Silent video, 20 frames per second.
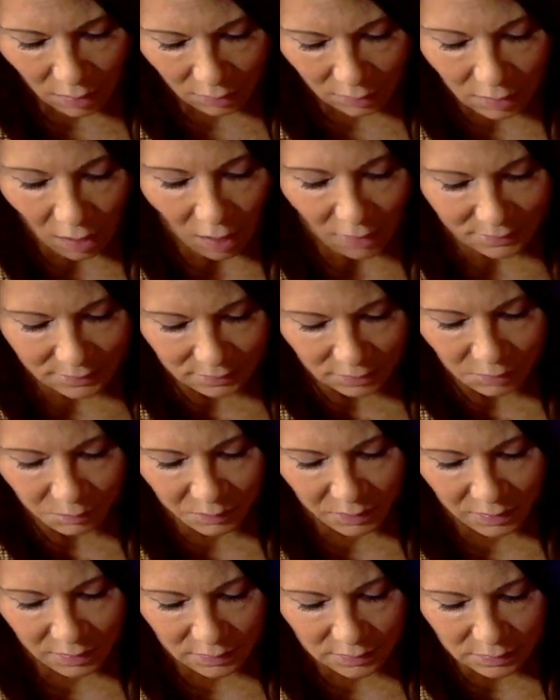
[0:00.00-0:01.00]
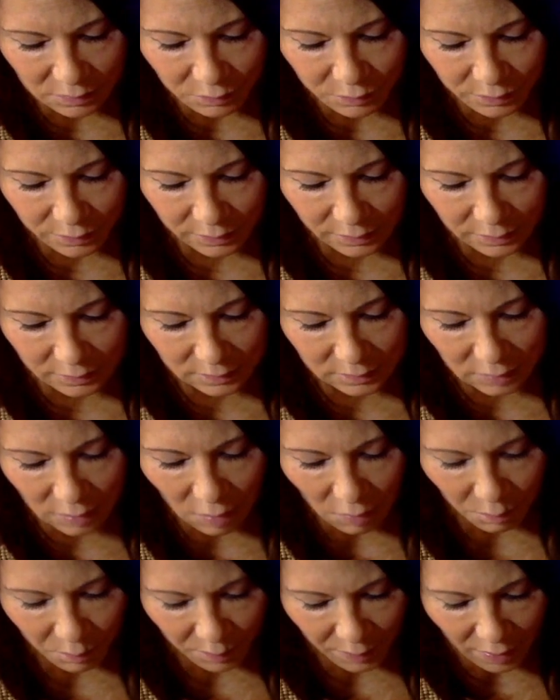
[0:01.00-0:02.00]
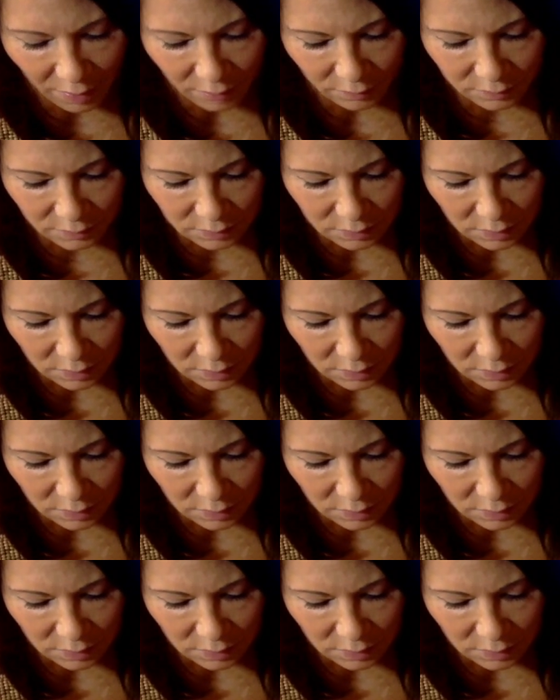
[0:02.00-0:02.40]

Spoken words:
gossip, because it really is about